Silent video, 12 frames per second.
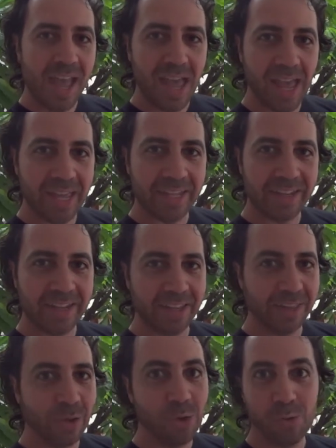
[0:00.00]
And
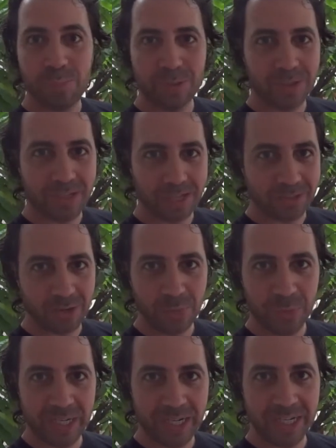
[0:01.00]
the whole book, I started
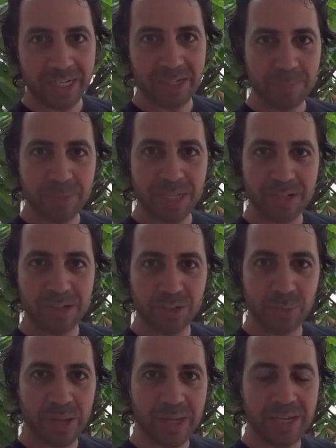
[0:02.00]
reading it in the plane on the
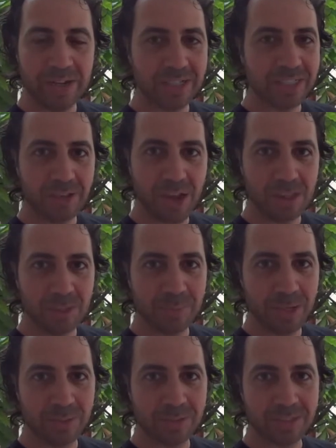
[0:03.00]
way here, and it's all
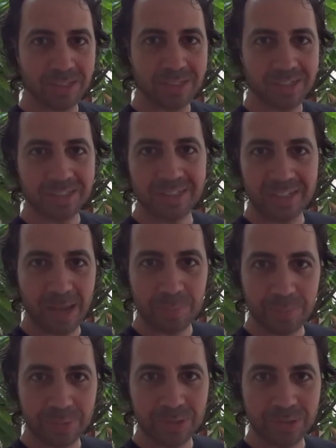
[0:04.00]
about the
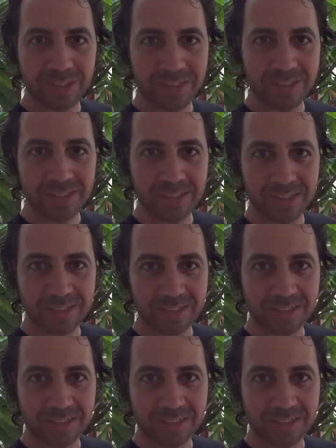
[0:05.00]
temples and the